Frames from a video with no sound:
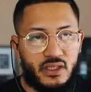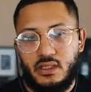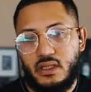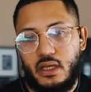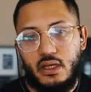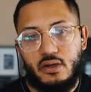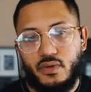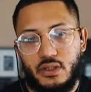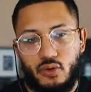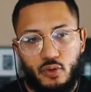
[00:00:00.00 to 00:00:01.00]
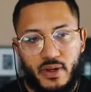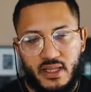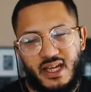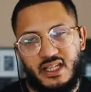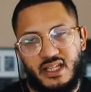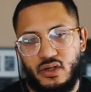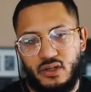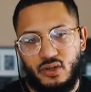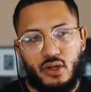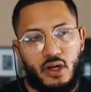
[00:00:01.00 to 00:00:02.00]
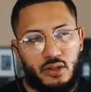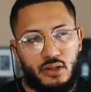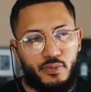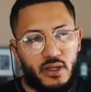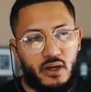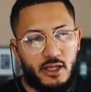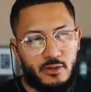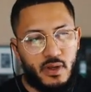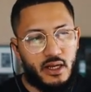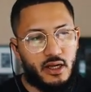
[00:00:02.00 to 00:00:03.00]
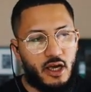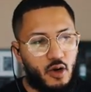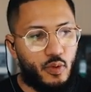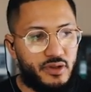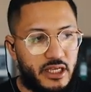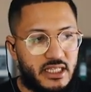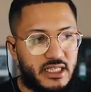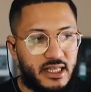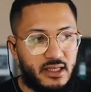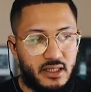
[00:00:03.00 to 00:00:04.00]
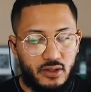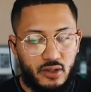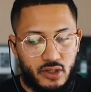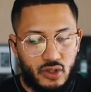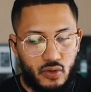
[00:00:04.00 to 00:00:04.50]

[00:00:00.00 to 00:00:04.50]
there's nothing he could really do about that. It's going to look a little bit cosmetic where this side doesn't look so